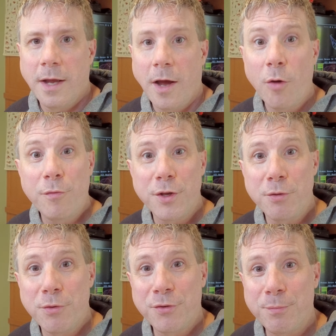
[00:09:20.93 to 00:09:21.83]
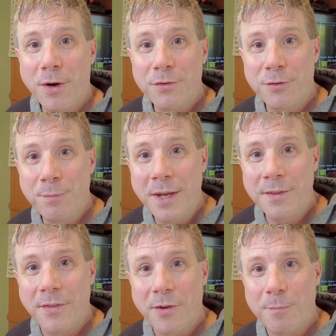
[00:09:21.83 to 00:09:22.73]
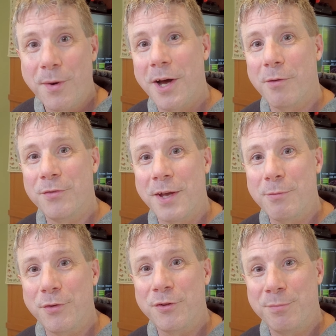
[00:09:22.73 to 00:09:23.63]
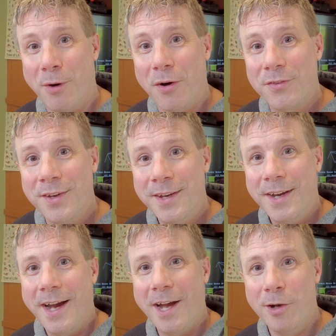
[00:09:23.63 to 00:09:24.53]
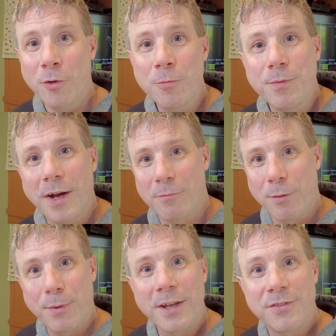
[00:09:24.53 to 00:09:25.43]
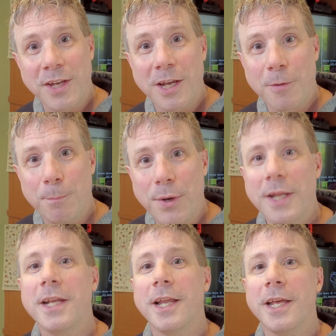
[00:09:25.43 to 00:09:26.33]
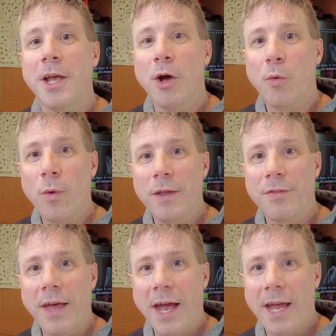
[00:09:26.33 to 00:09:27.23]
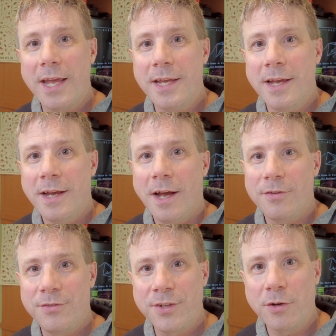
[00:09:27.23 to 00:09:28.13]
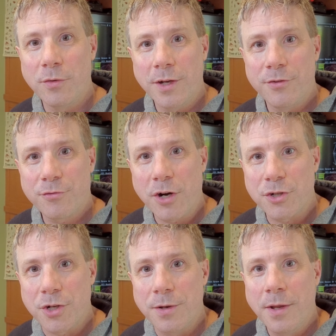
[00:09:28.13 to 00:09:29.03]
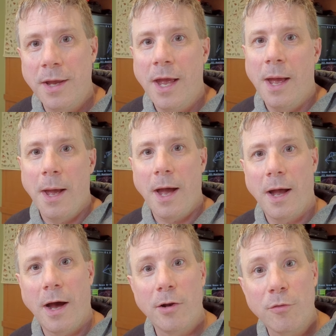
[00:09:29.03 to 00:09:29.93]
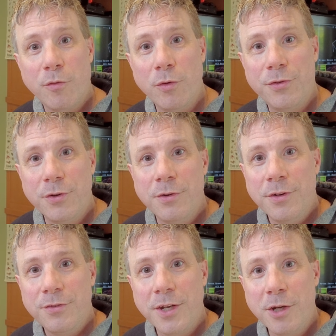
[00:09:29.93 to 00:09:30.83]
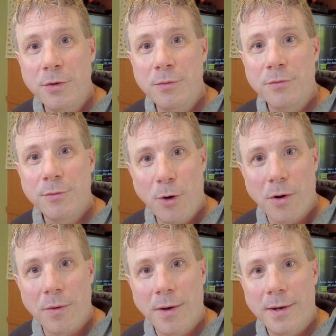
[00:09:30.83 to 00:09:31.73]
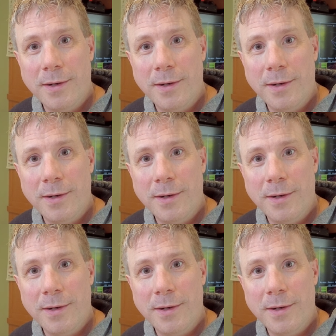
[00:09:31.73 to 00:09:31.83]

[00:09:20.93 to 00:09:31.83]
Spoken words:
Hopefully you were as surprised as me that the compiler was able to spot a loop, replacing it completely with a single instruction. I look forward to seeing you tomorrow.